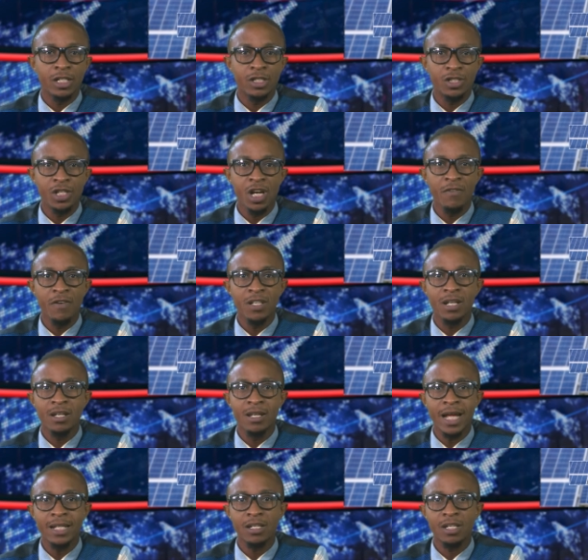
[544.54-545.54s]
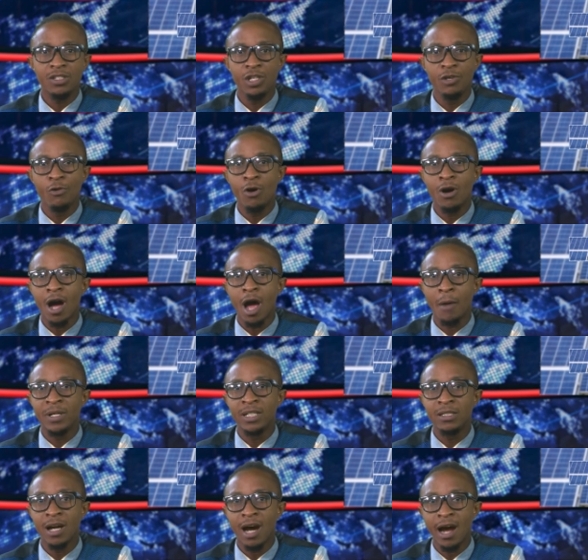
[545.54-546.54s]
achieving the net zero
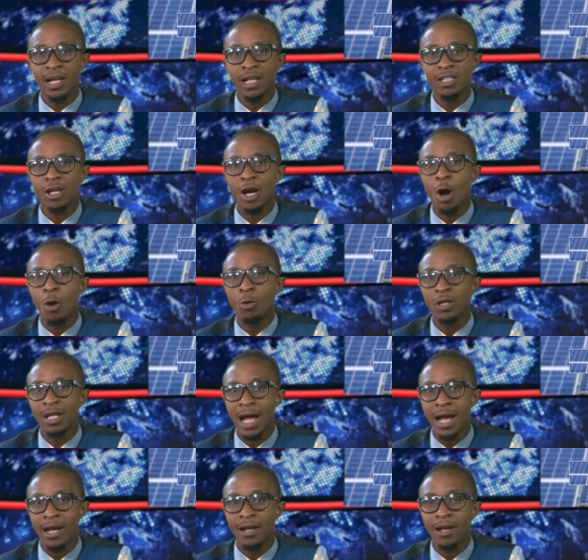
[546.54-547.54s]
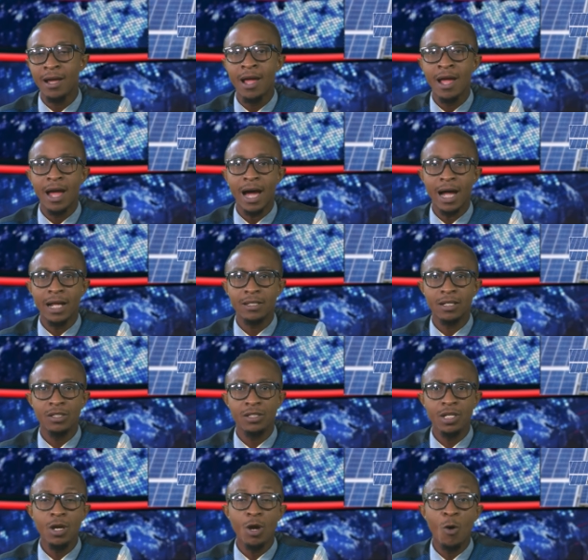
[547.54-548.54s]
carbon target outlined at
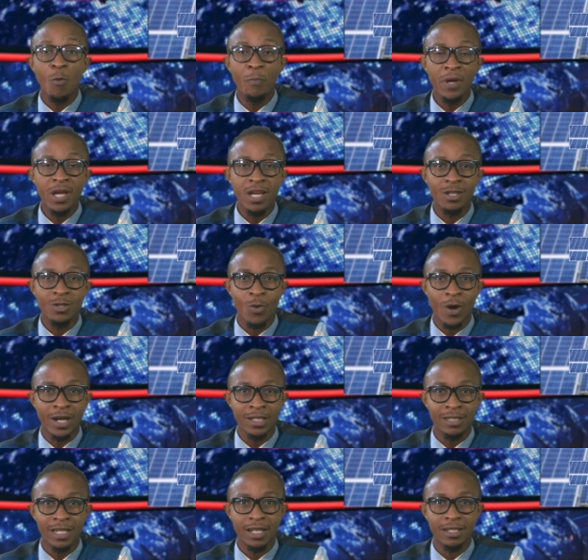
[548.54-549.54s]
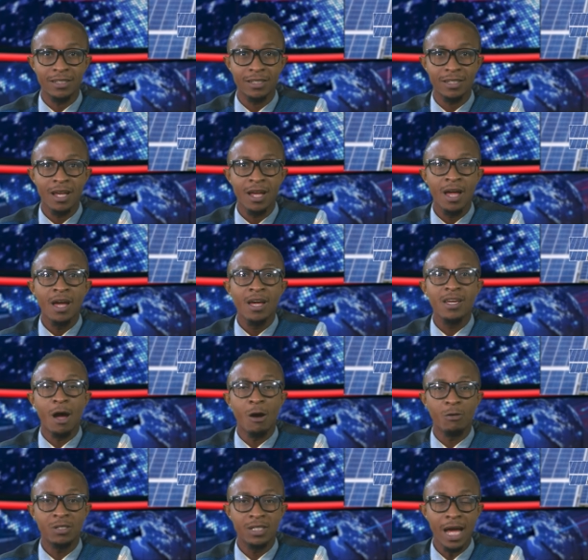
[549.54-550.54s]
COP26.
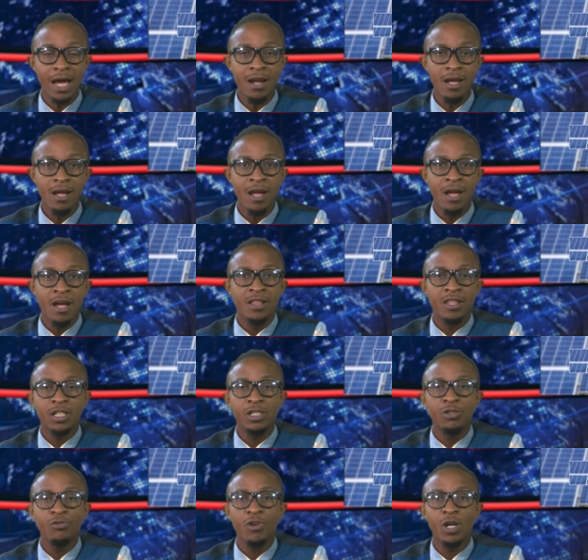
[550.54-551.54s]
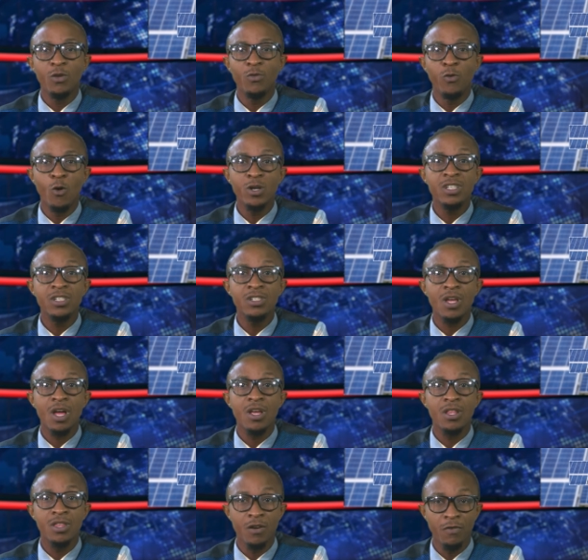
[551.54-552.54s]
Young said this reinforces
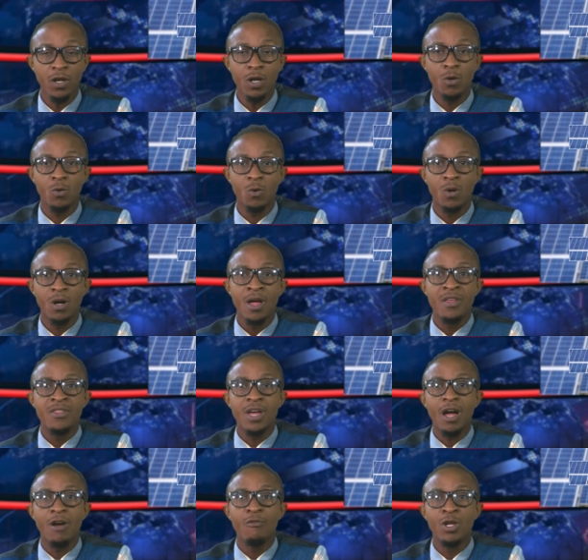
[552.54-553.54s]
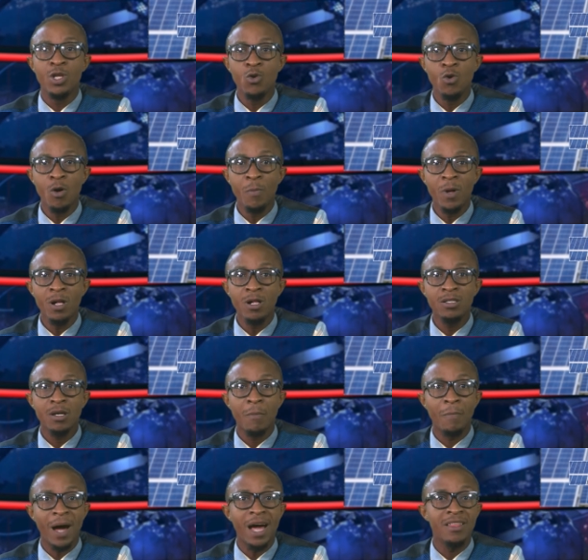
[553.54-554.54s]
the view that
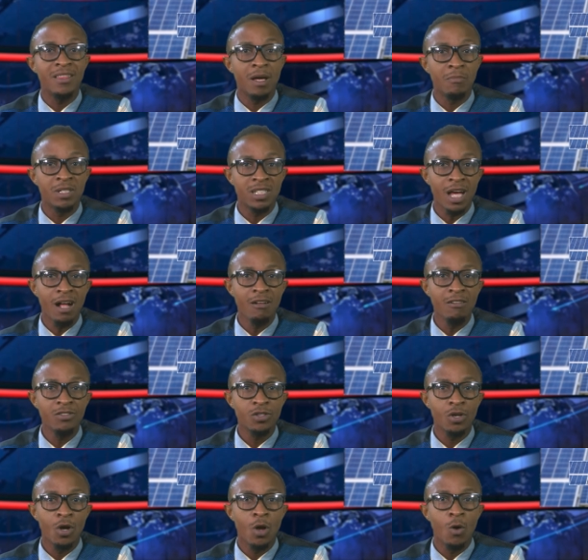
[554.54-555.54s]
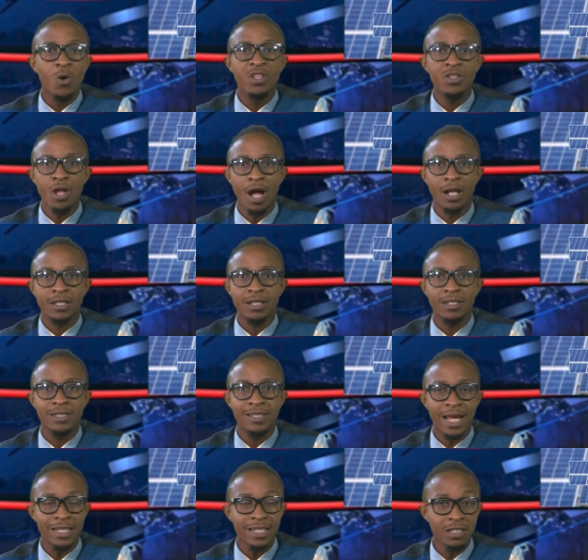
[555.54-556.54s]
renewables by themselves will not
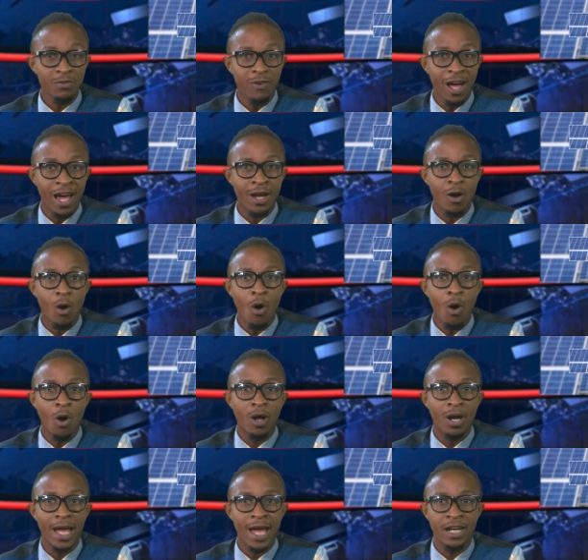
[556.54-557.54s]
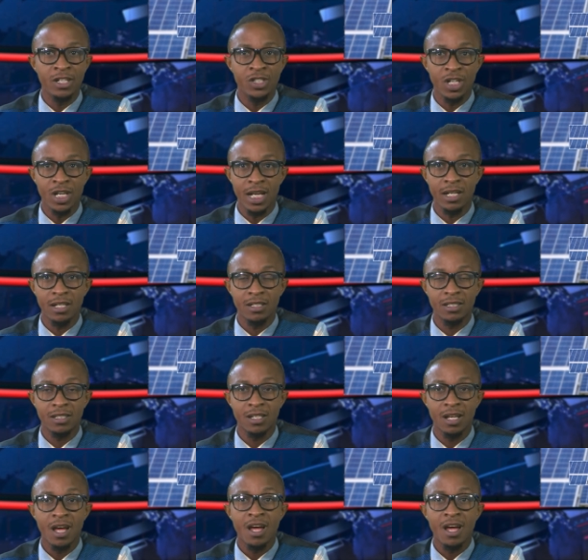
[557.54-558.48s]
satisfy all energy needs.